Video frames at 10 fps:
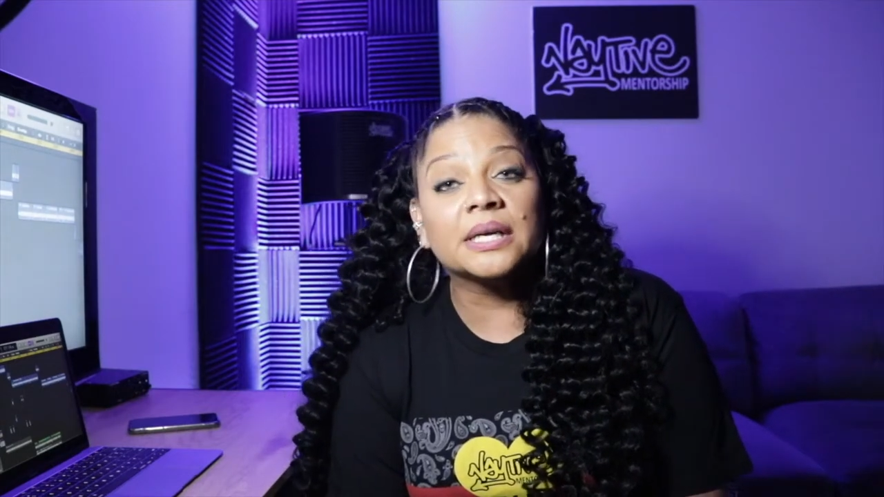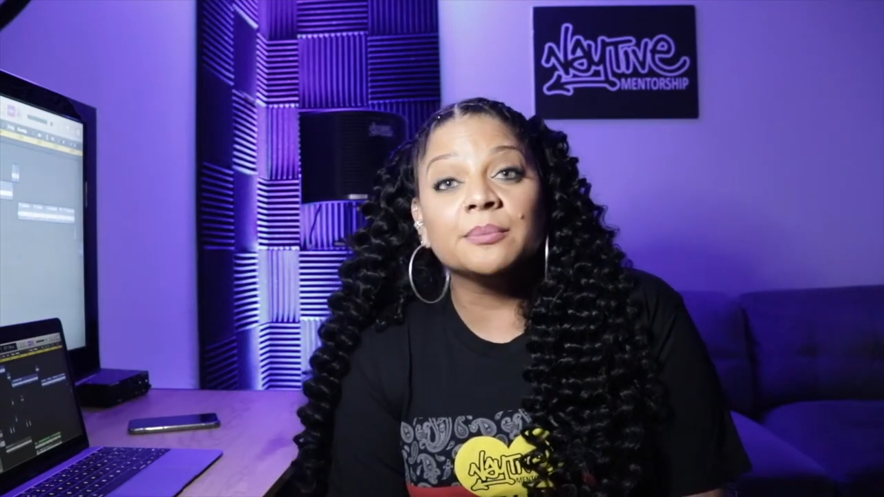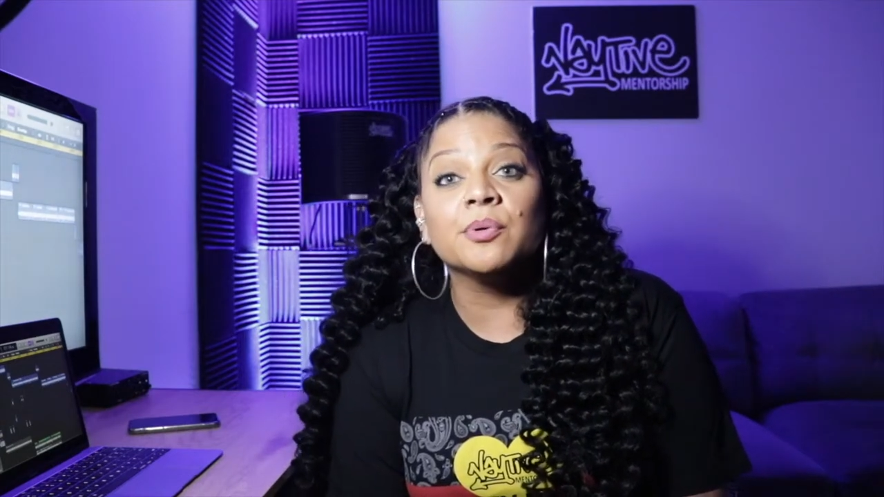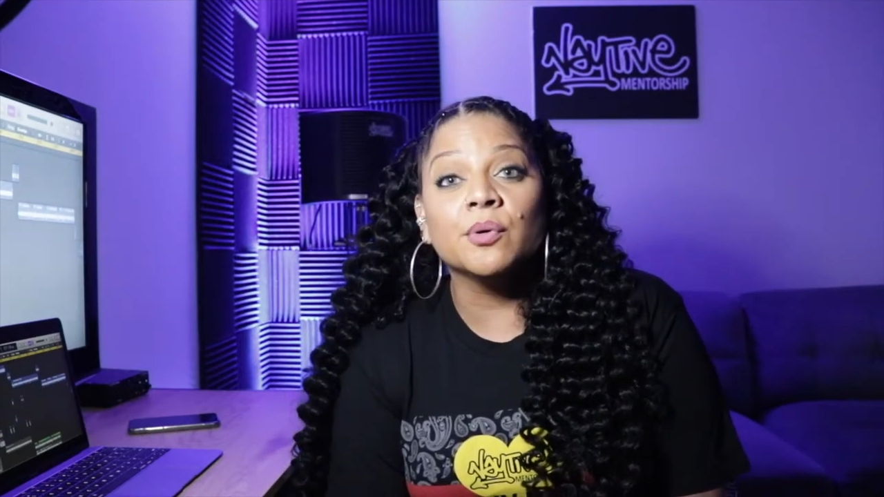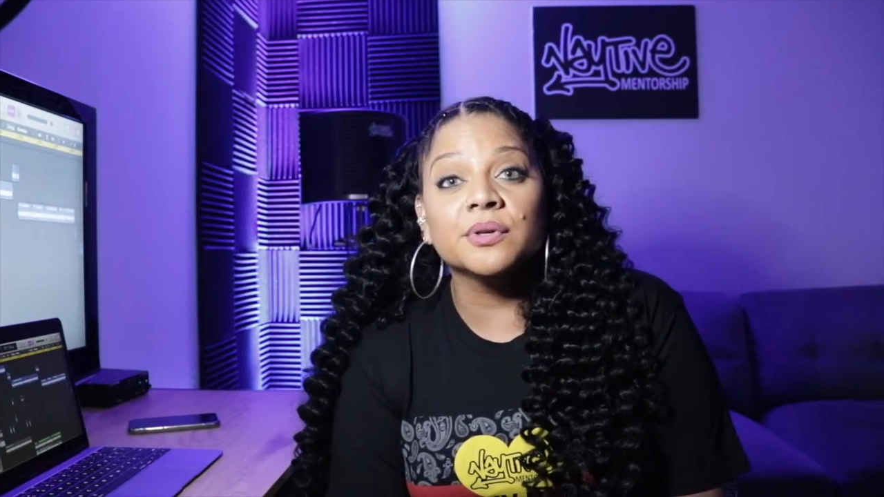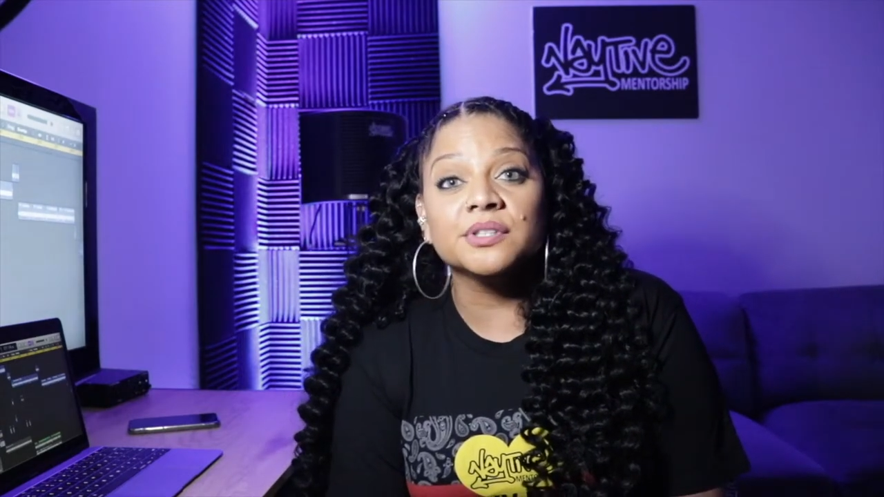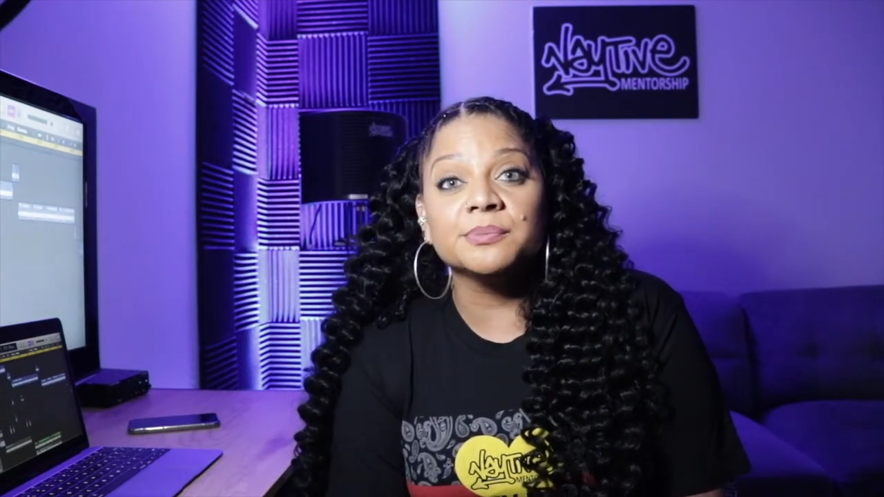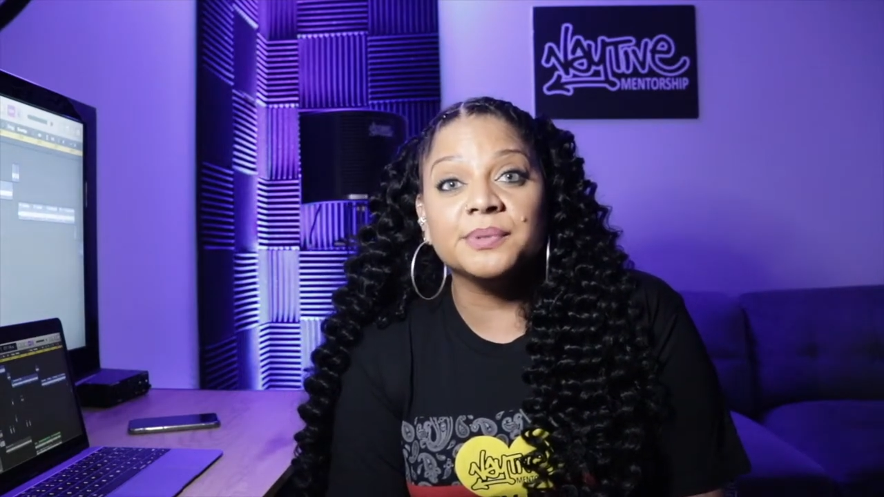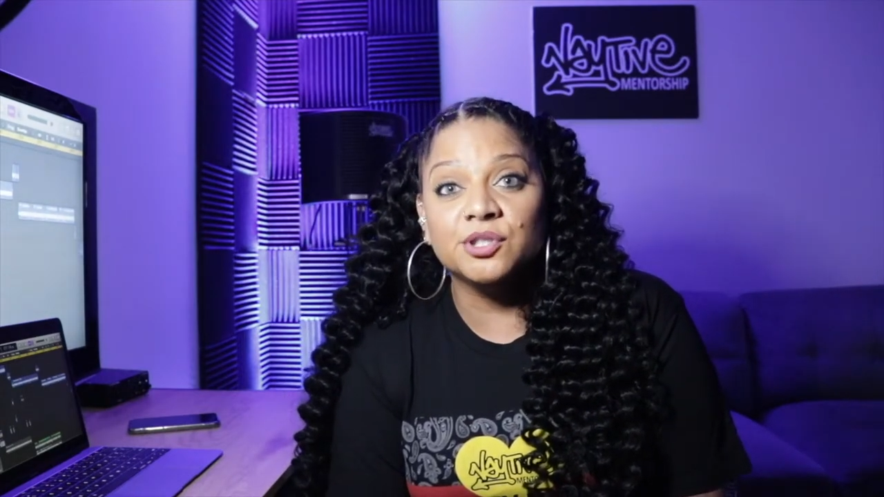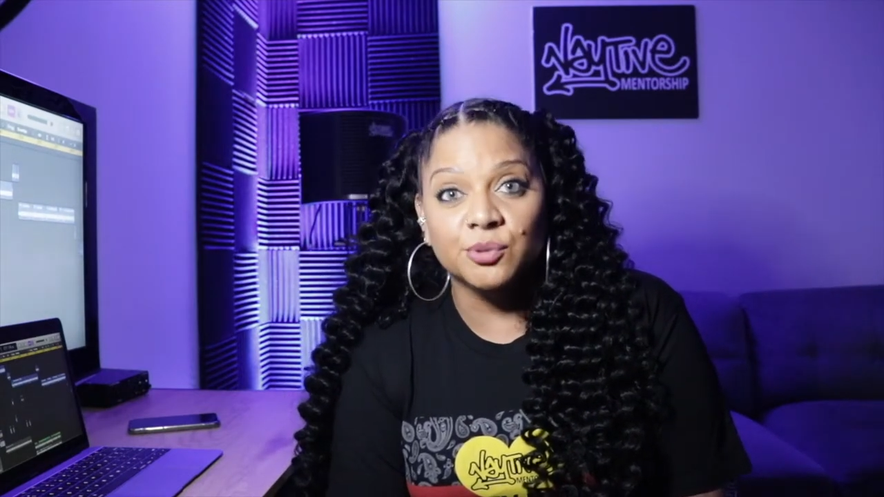important to
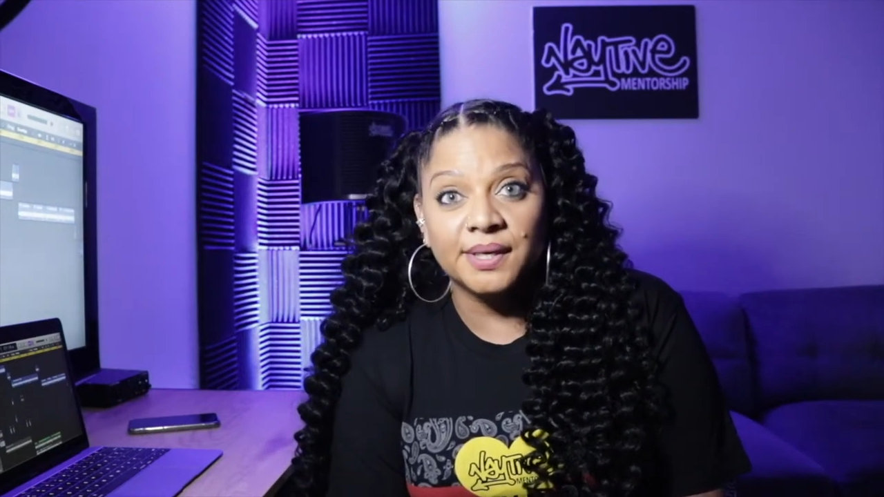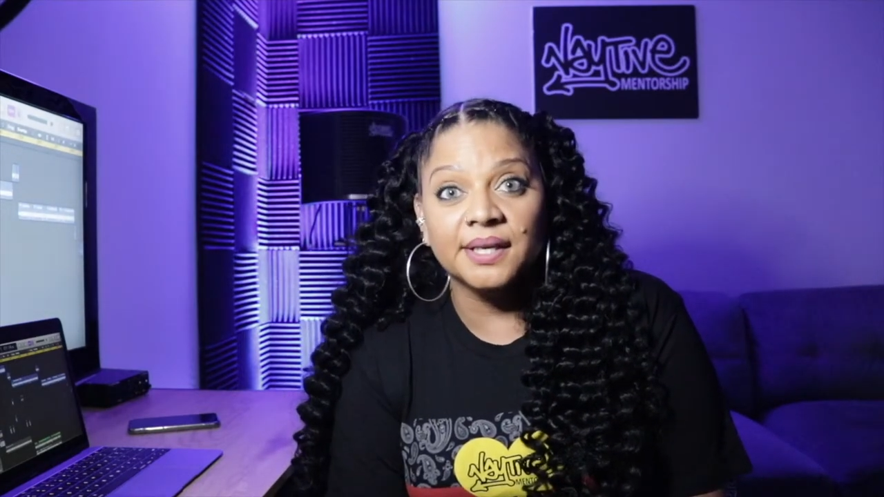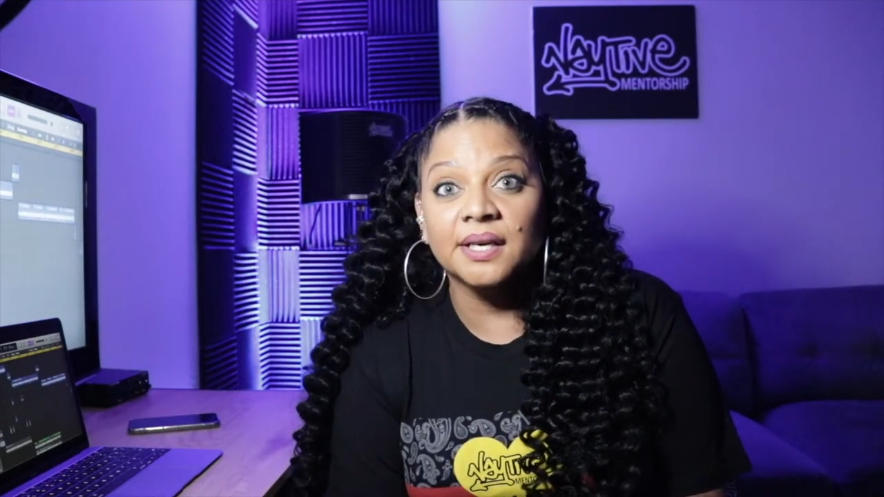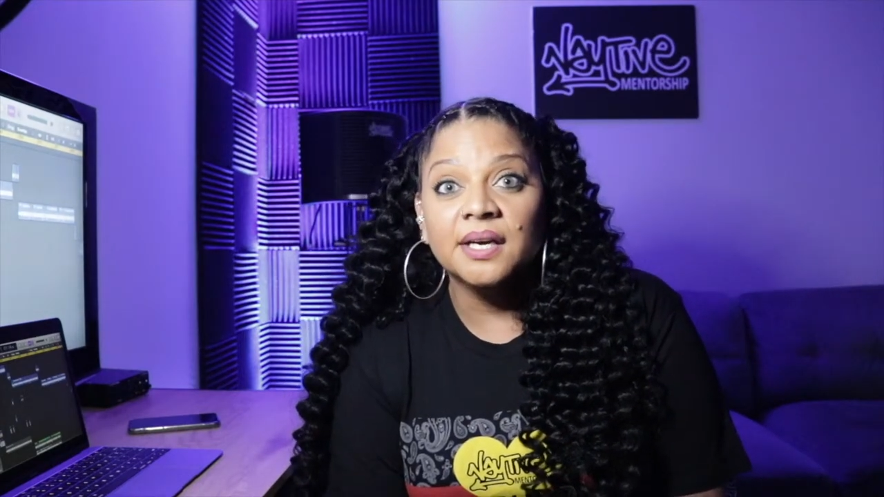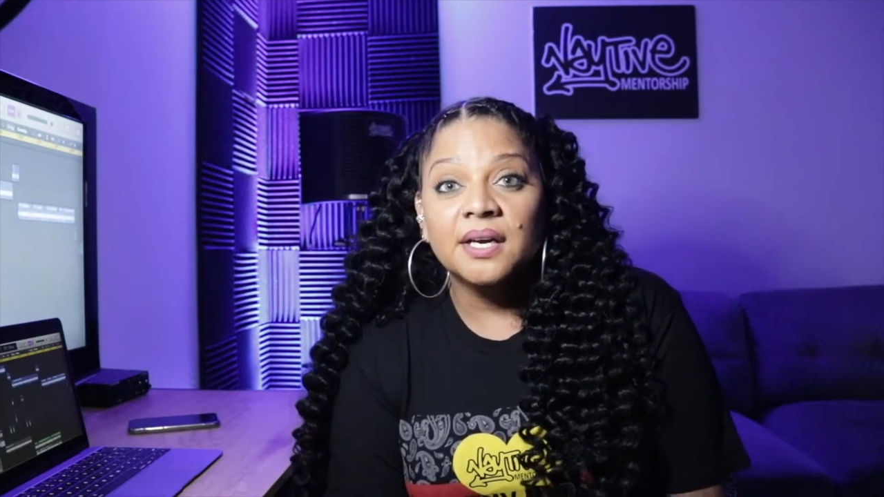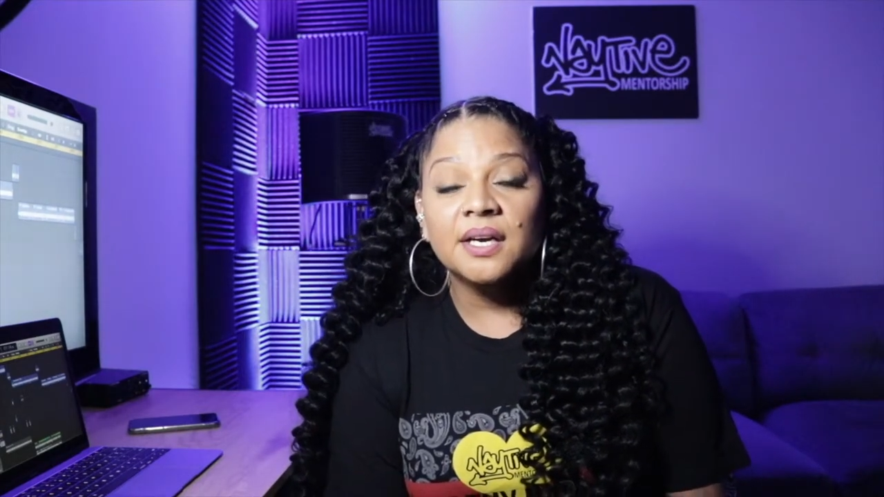be doing,